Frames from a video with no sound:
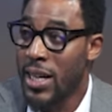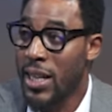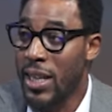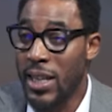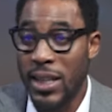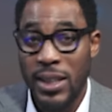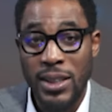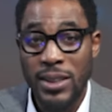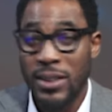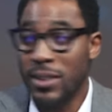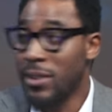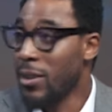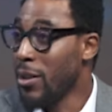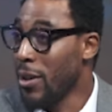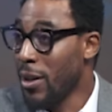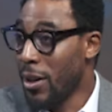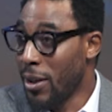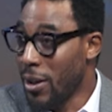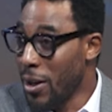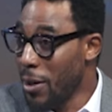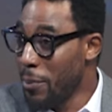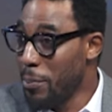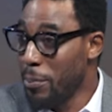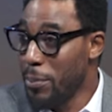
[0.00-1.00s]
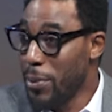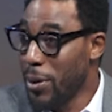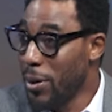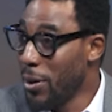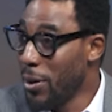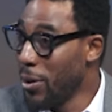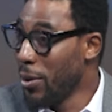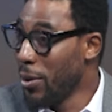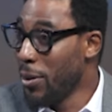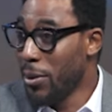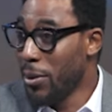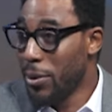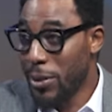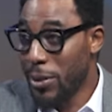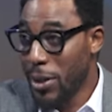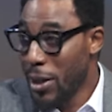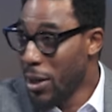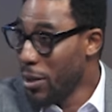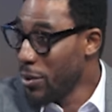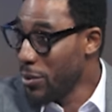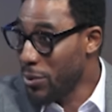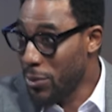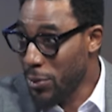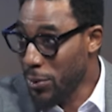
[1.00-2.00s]
in Colombo
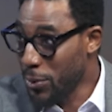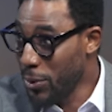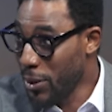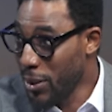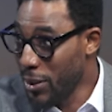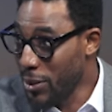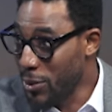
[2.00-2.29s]
to a